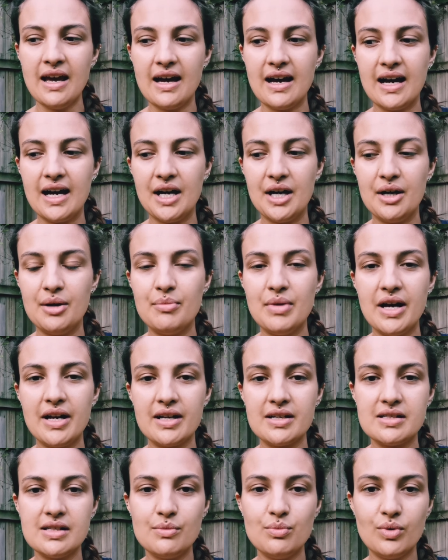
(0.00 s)
And I
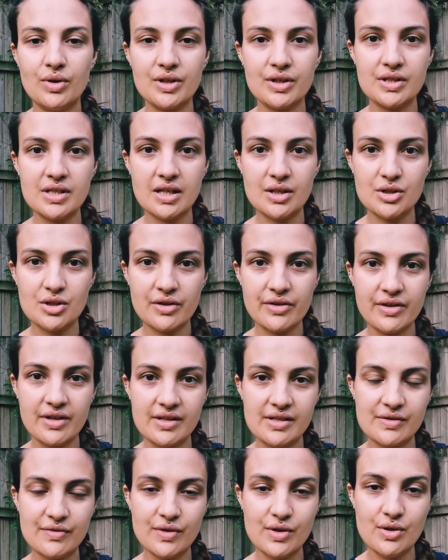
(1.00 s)
did want to touch on
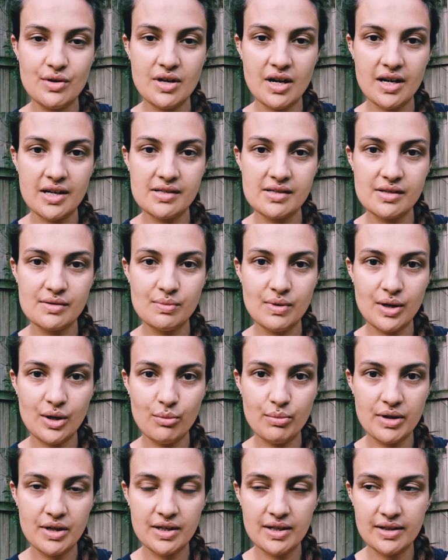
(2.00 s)
this for you guys as well
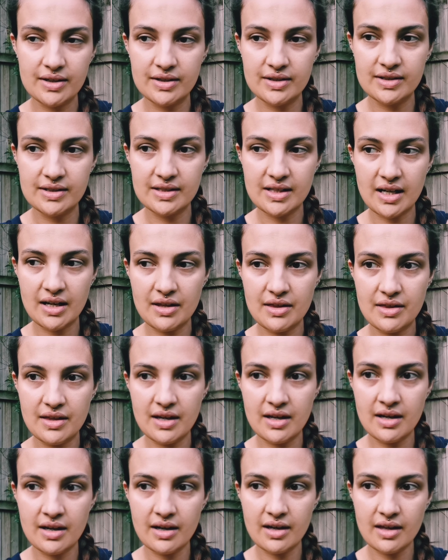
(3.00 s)
because I
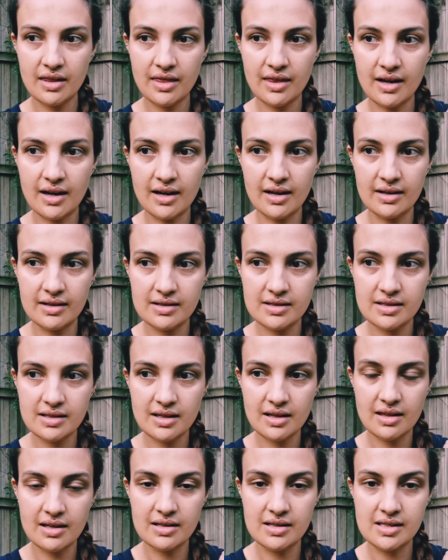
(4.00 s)
think that
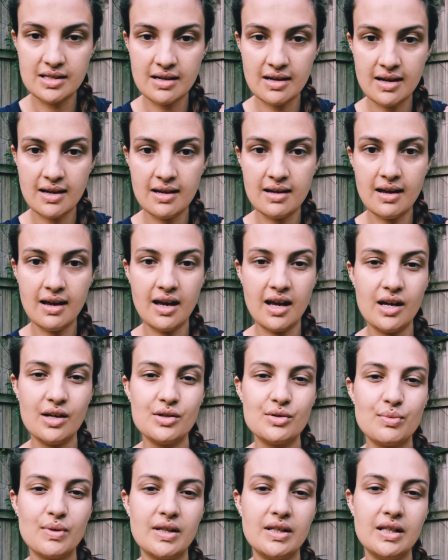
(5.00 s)
the day and
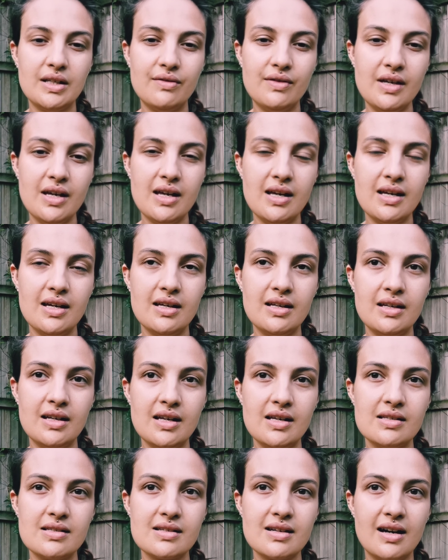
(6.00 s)
age we're living in
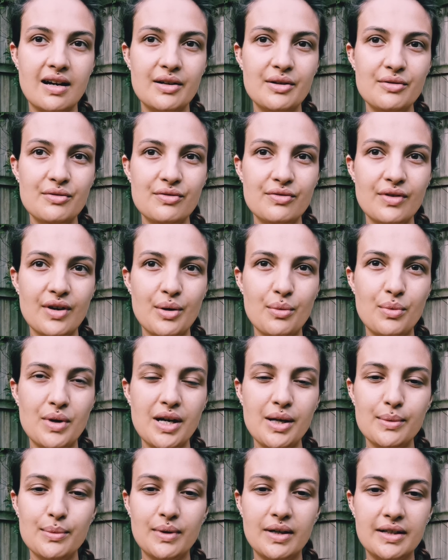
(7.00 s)
is kind of a
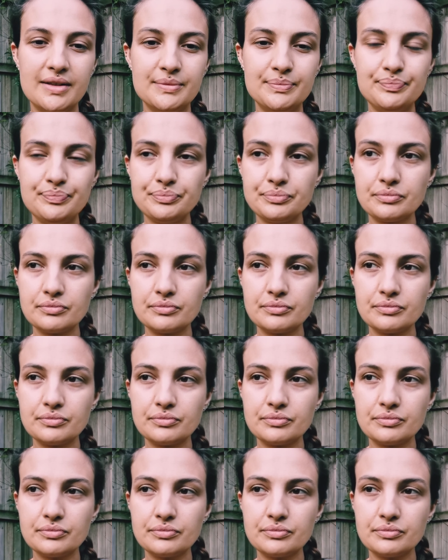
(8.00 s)
weird one.